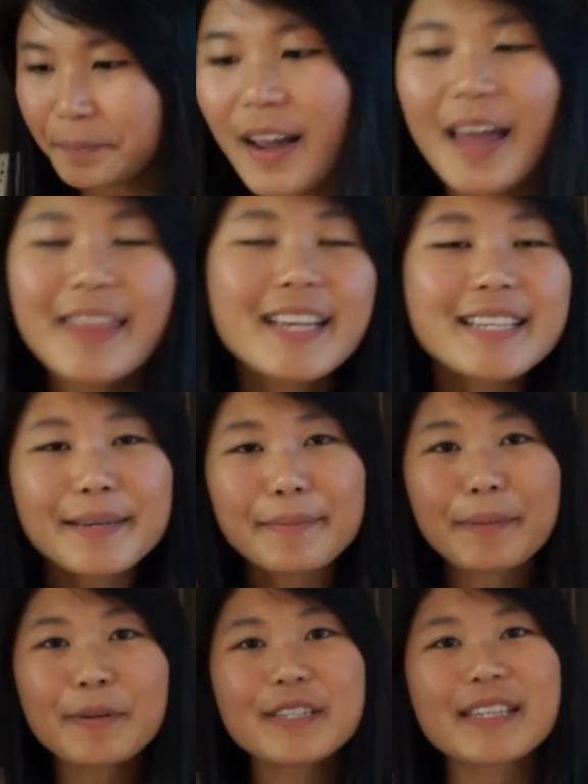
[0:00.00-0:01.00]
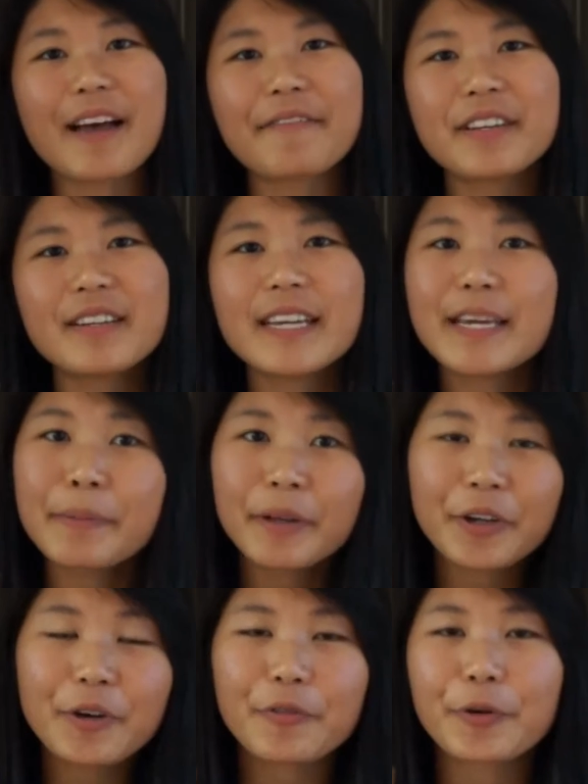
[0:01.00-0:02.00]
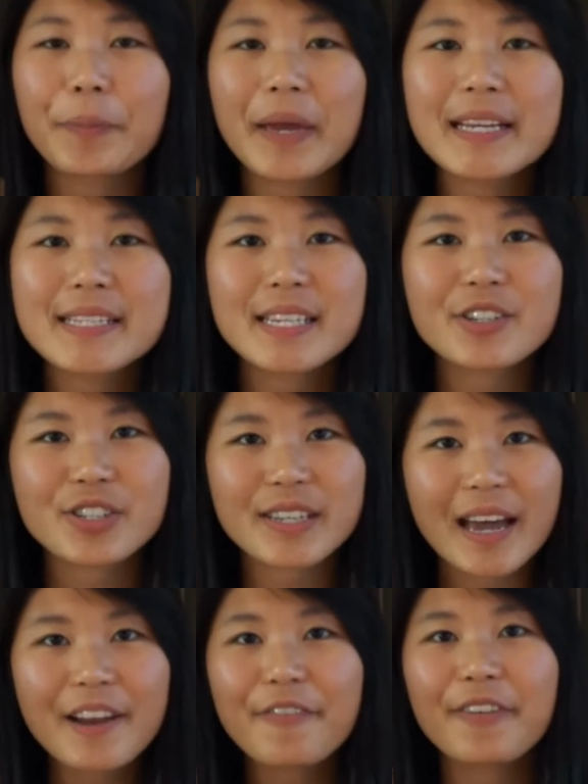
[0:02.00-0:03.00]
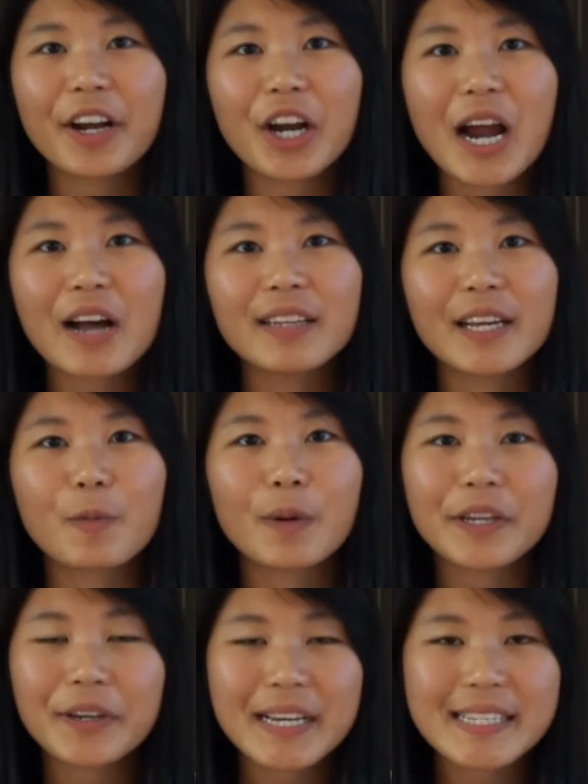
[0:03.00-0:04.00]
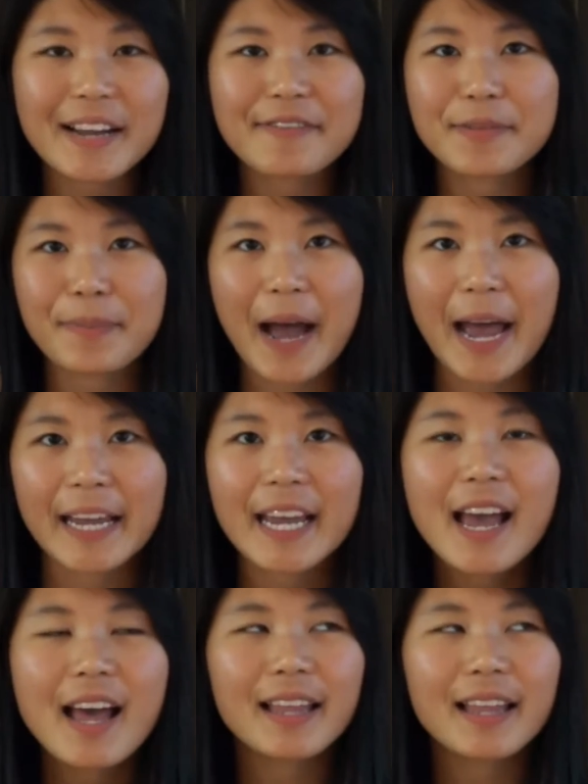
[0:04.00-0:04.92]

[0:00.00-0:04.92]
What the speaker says: And then tip number 7, email your roommates and just kind of figure out like what you guys have to buy.